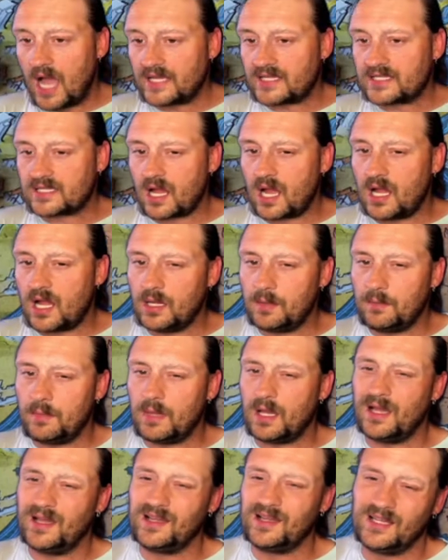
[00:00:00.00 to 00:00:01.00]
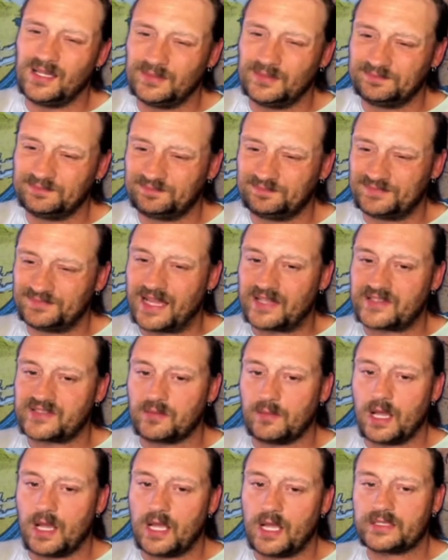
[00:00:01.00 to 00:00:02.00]
Golem, not so
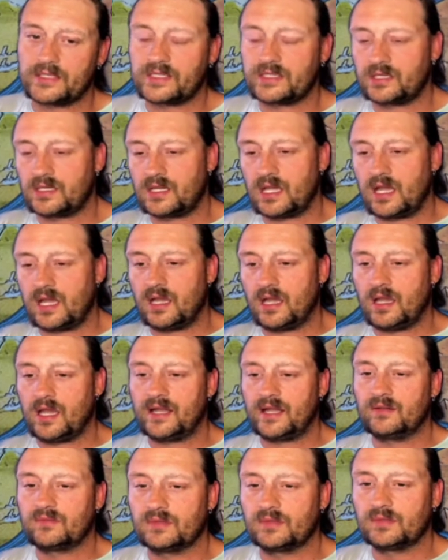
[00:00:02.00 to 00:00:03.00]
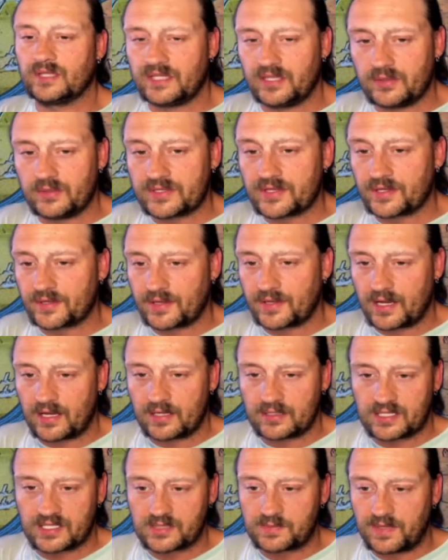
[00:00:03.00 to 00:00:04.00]
much. I don't really use her there
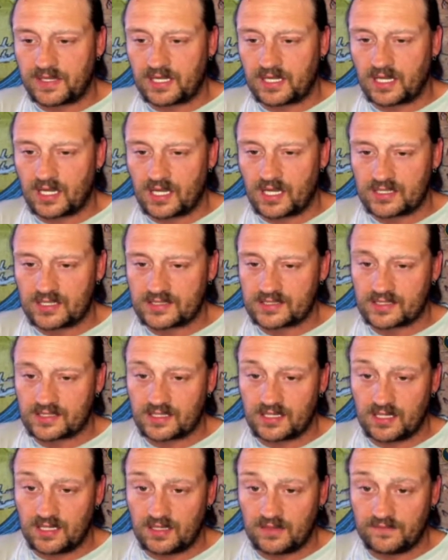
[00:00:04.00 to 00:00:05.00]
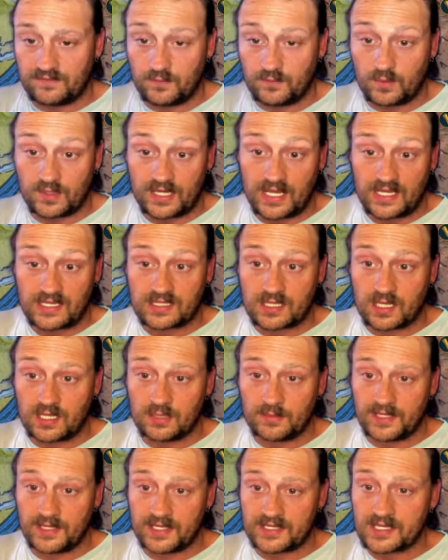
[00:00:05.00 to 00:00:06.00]
just because of what Ice
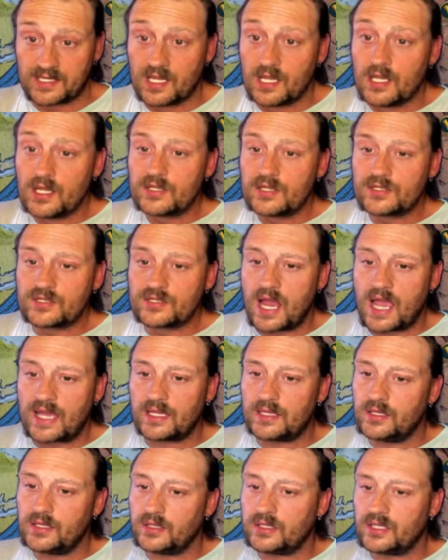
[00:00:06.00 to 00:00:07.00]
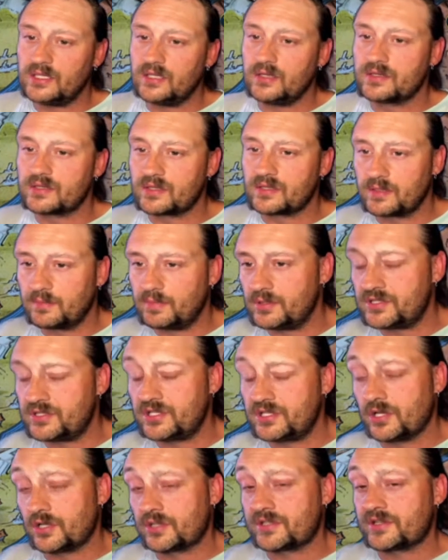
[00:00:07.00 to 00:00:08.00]
Golem is. Dragon, you can use her to boost
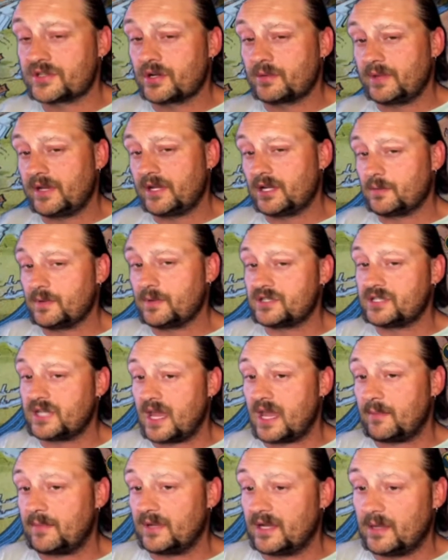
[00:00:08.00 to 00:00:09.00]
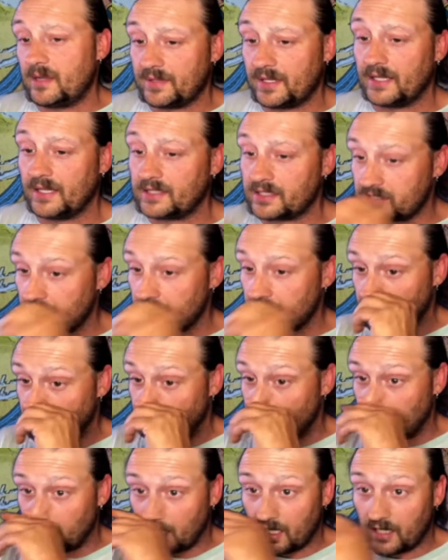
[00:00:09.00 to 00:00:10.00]
your turn meter, but you can't manipulate the turn
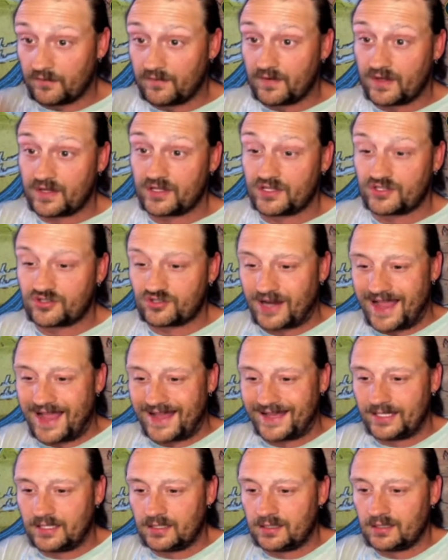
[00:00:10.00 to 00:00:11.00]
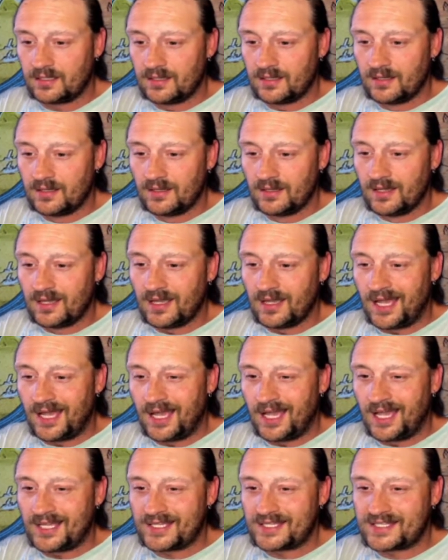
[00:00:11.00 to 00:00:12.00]
meter of the dragon.
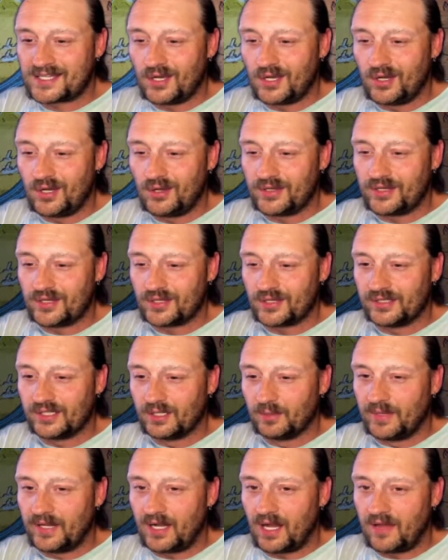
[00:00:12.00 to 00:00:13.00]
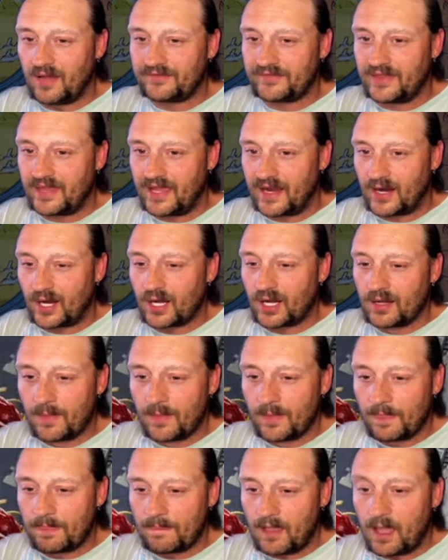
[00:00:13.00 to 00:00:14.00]
So you're a little bit off there.
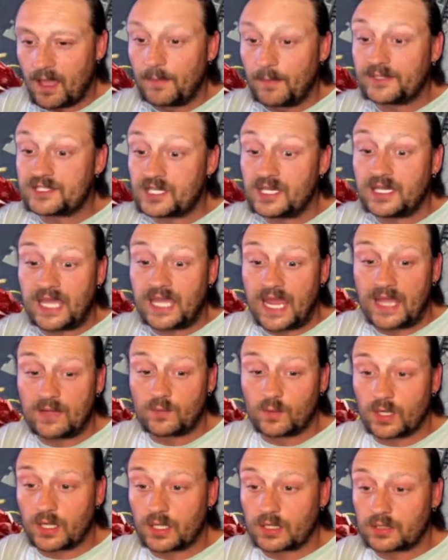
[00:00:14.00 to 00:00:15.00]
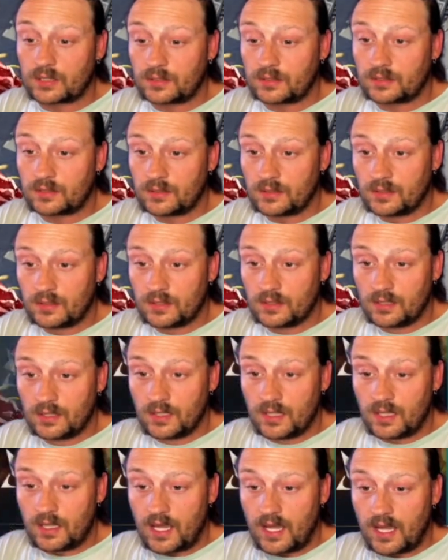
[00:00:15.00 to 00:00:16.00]
But she can work.
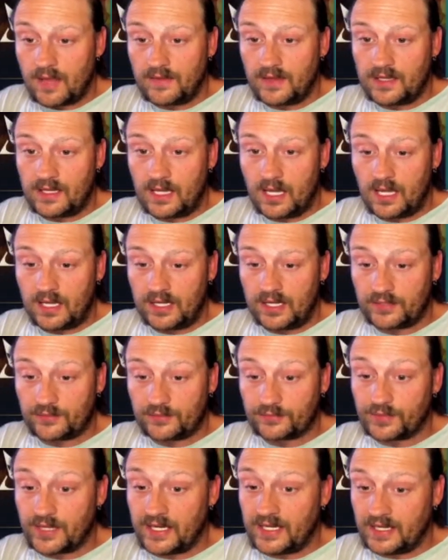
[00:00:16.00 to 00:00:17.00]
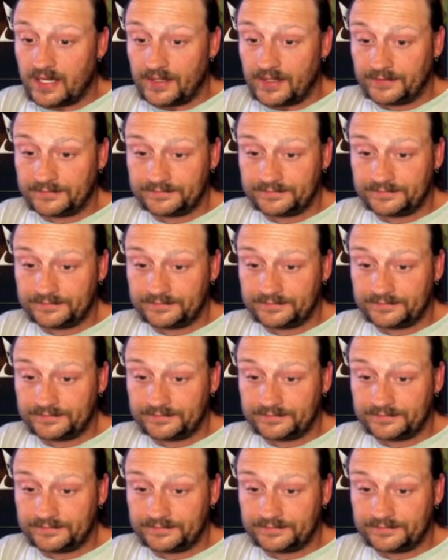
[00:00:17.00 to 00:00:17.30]
And then in Arena,